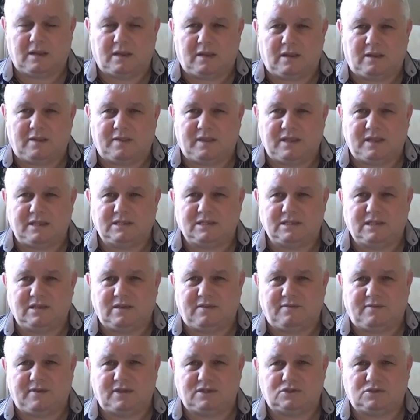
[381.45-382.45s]
These
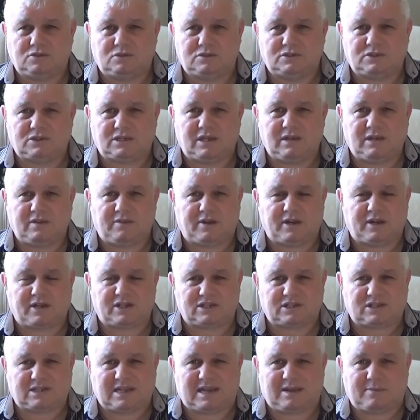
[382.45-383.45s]
individuals either
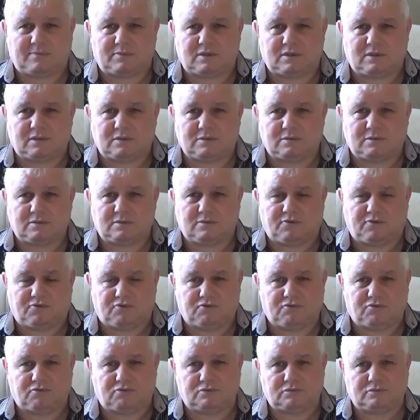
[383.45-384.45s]
accept the
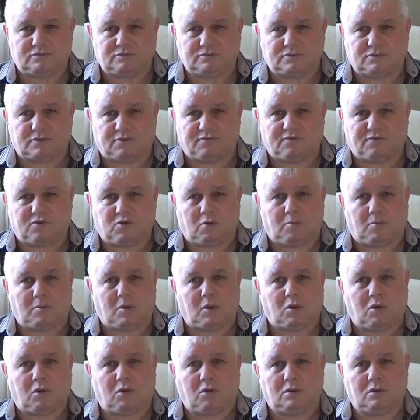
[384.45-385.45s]
rule of common
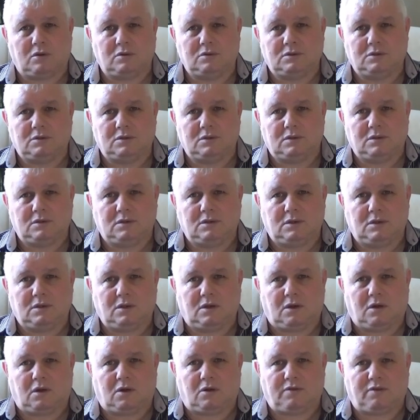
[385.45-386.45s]
law
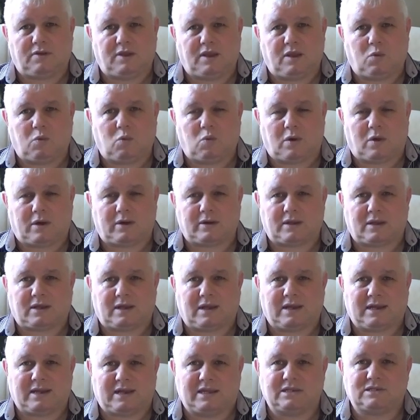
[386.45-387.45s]
or they work
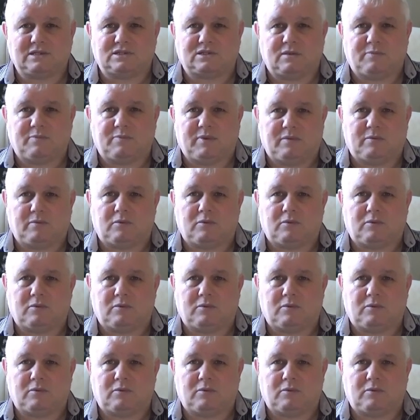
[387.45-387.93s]
against the people.